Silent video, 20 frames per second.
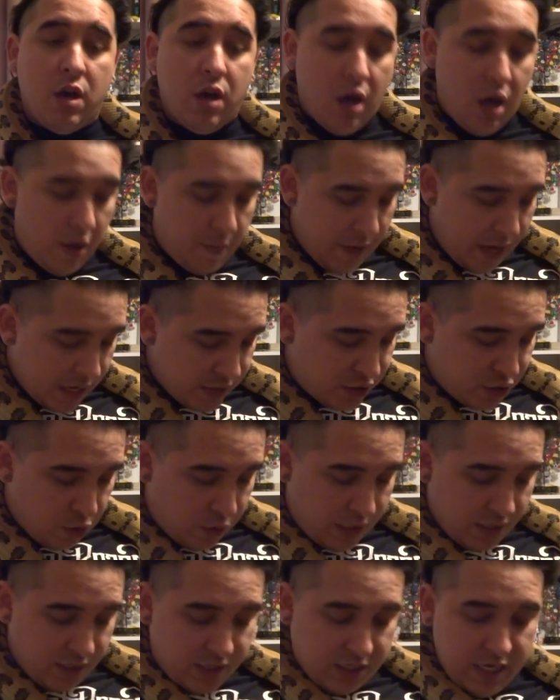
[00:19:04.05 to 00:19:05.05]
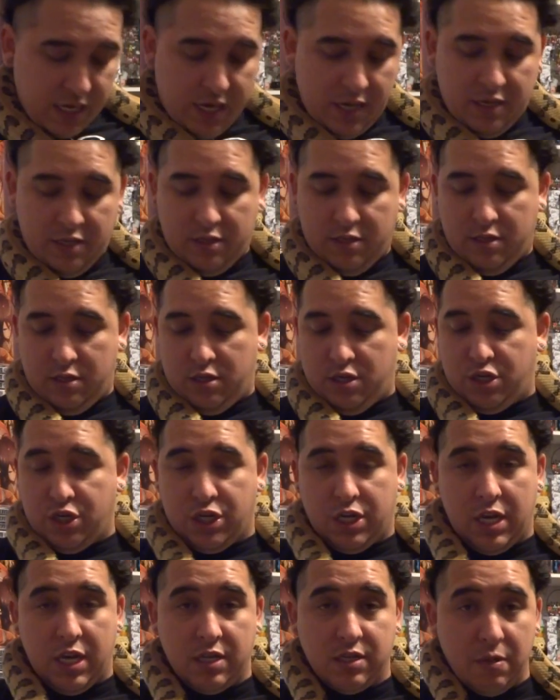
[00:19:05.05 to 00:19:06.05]
As you can see,
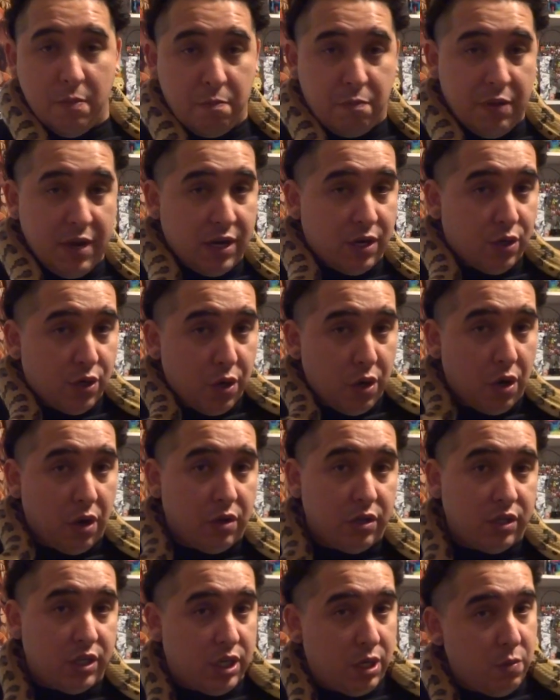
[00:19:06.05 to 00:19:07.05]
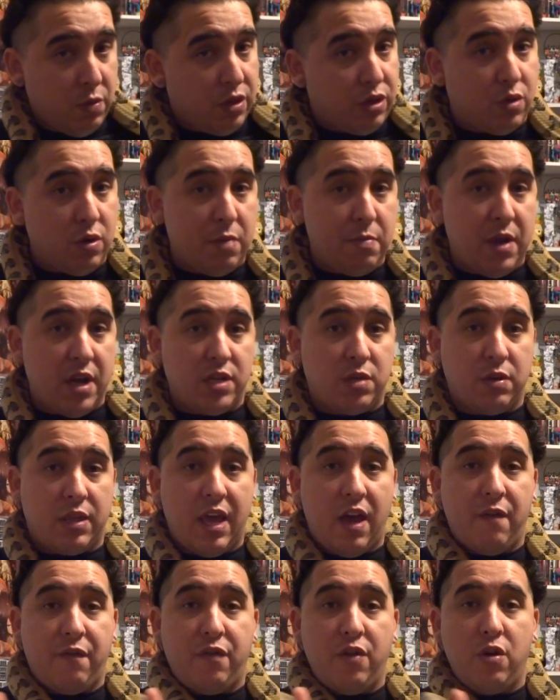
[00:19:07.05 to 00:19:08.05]
she's a big girl. She went 3 months
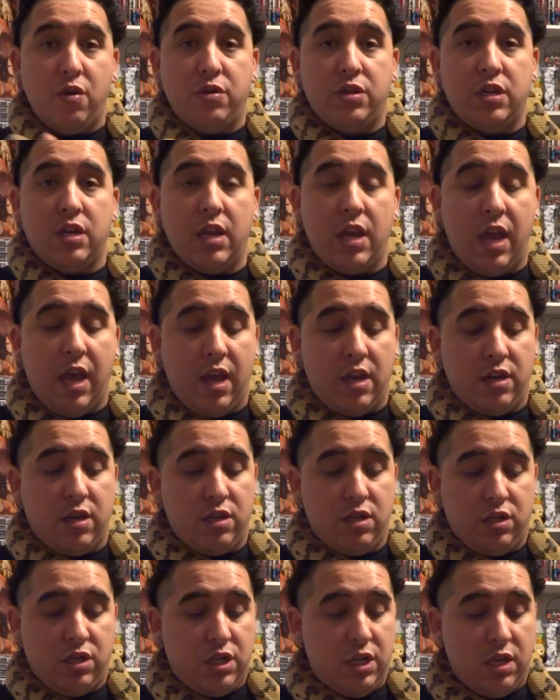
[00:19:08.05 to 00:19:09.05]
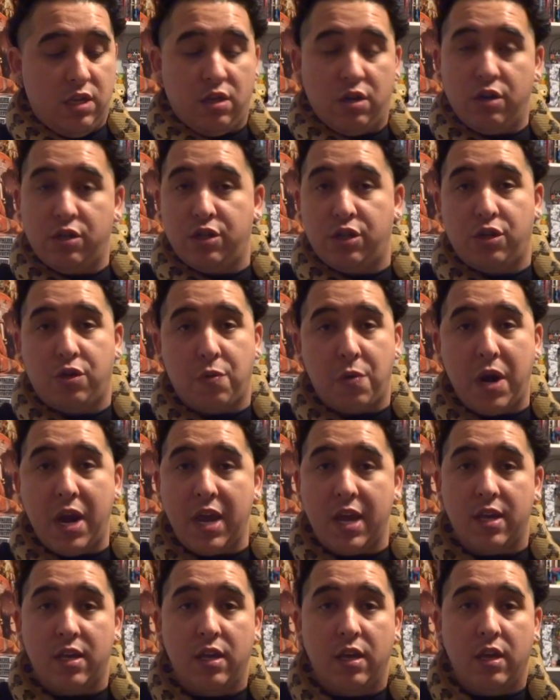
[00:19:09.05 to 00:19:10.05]
without food, and she looks
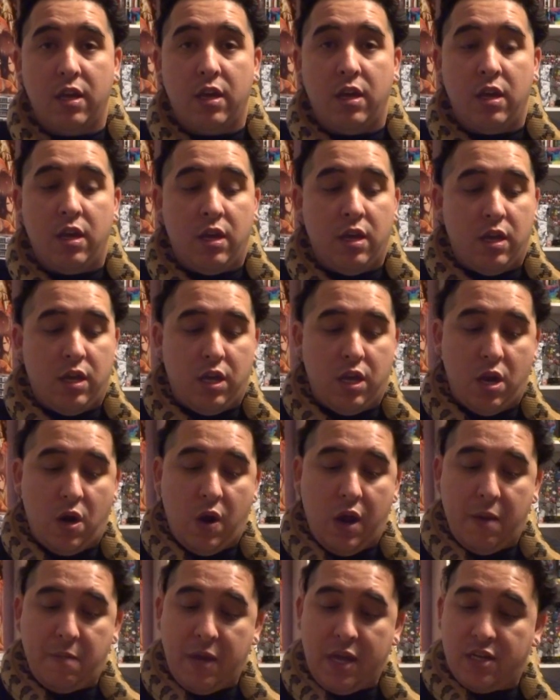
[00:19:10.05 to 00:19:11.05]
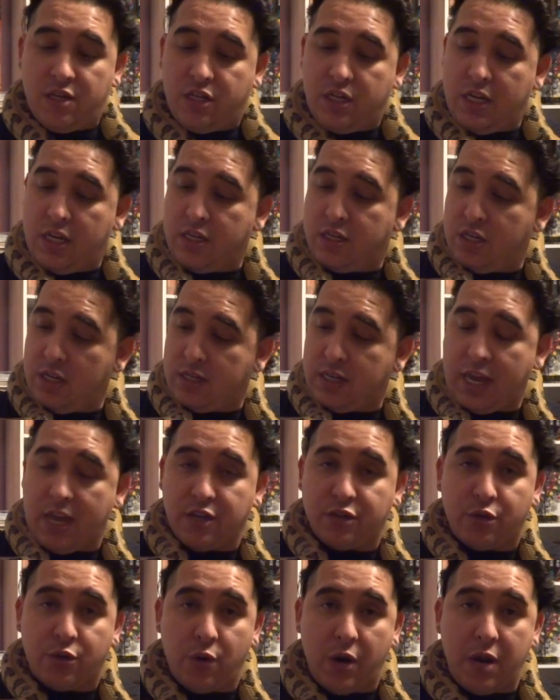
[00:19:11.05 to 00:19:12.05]
great. She just
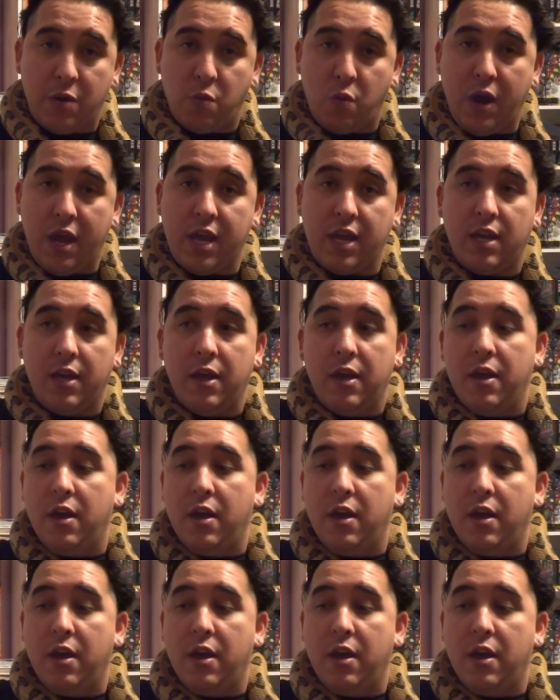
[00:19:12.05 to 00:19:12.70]
has great weight.